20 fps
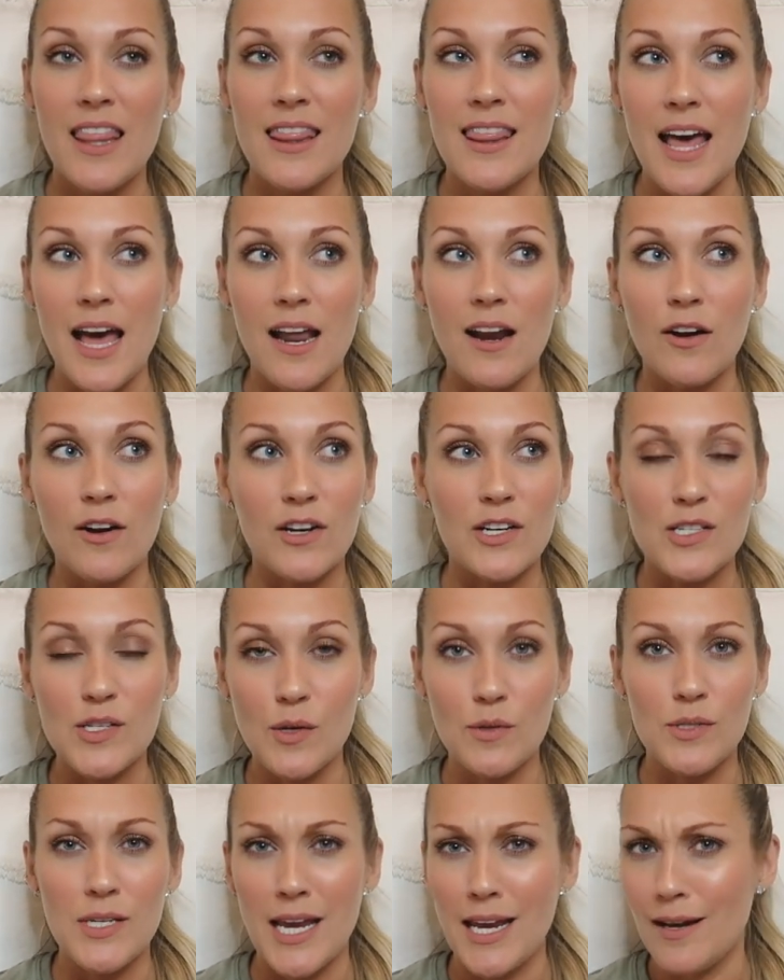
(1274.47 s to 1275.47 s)
that are
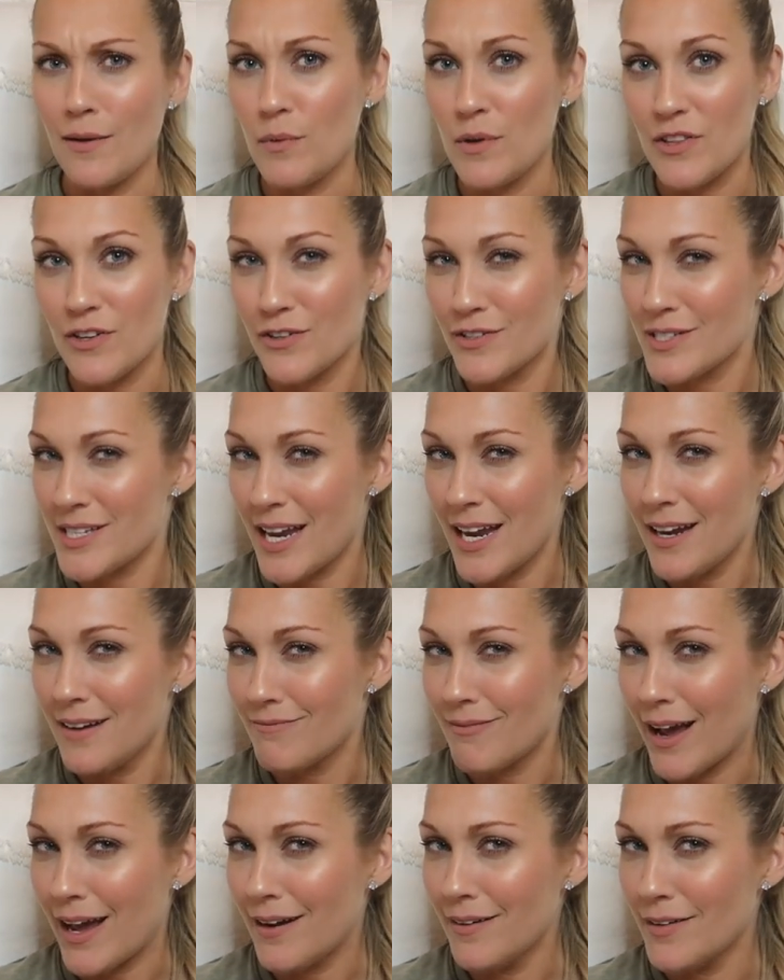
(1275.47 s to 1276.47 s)
associated with your
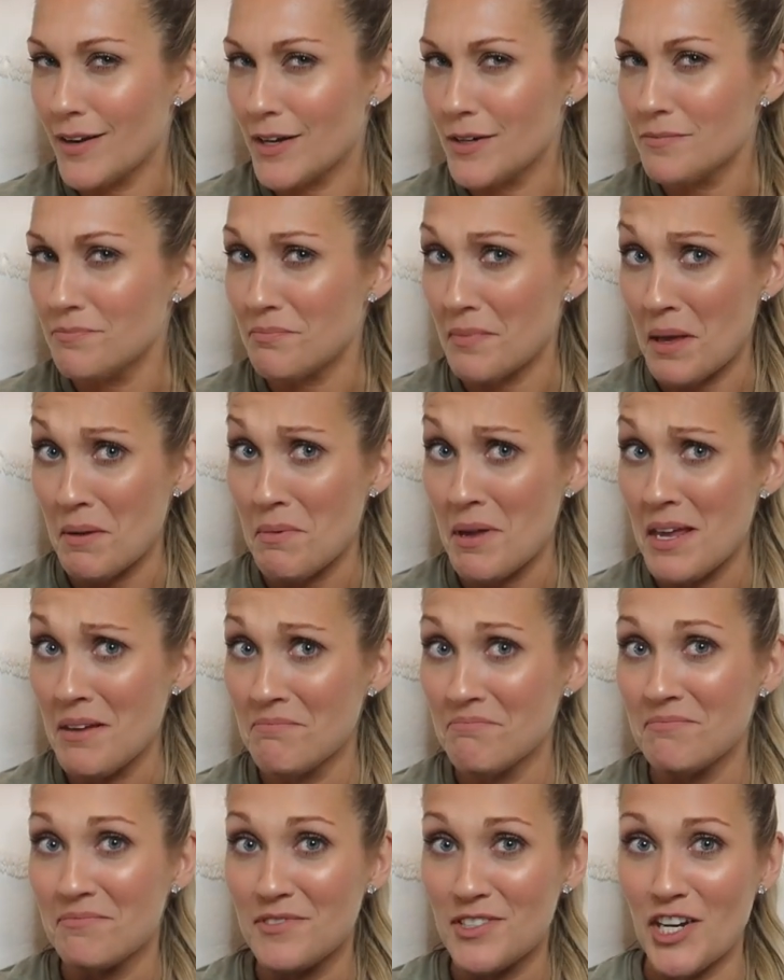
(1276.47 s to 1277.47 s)
state. I don't know,
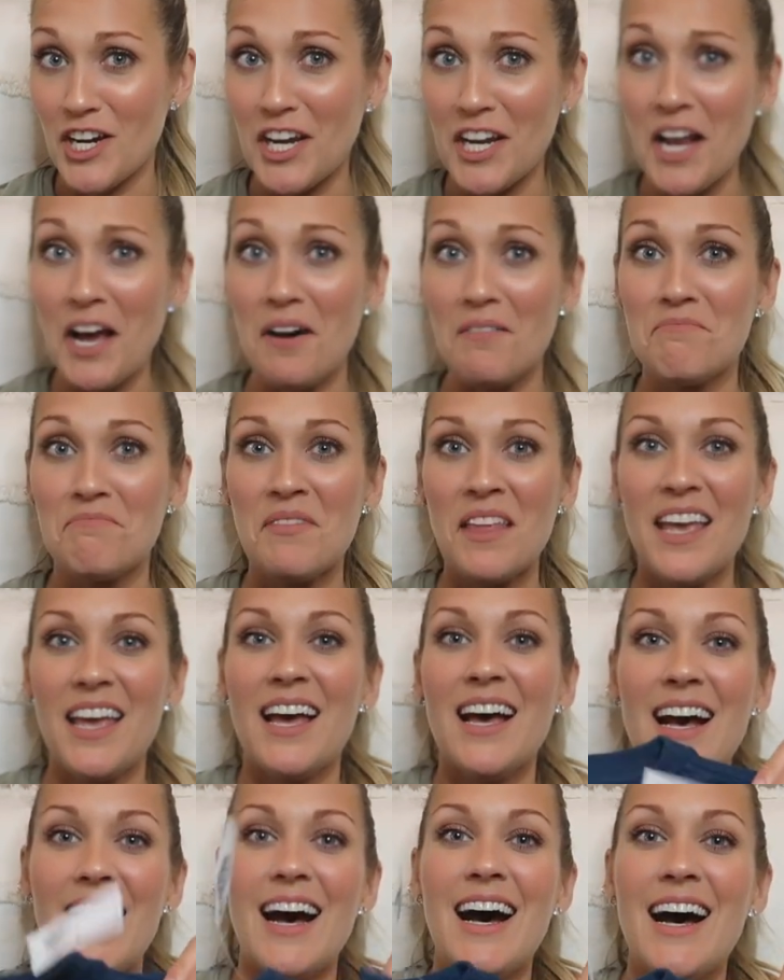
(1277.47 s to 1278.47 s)
maybe. Check it out.
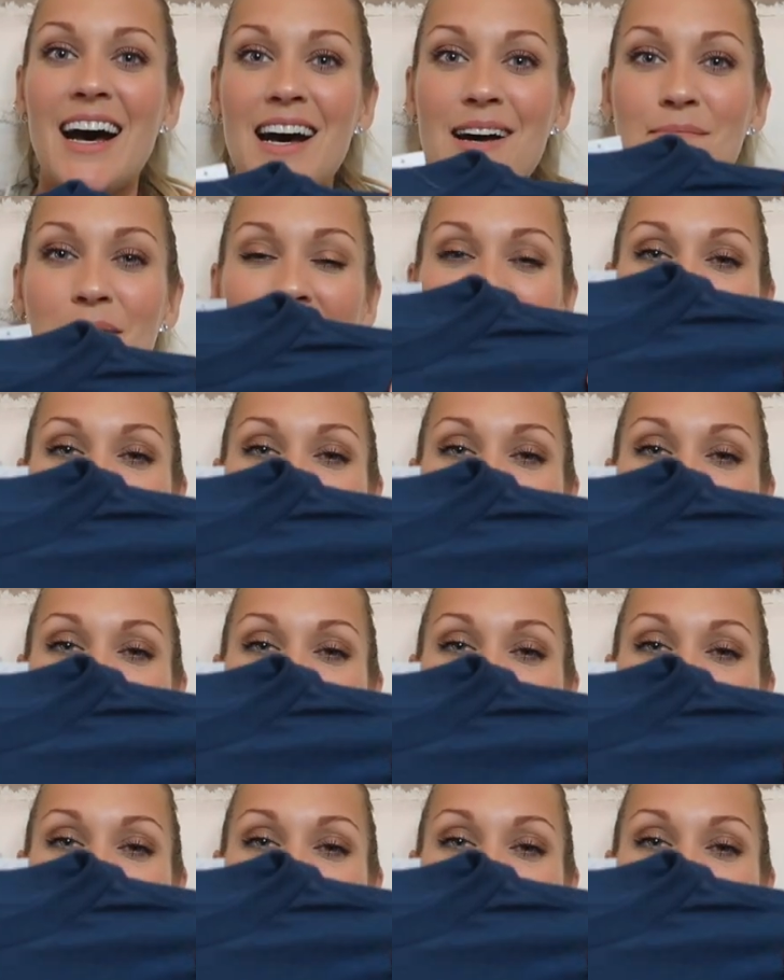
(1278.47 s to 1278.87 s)
Um,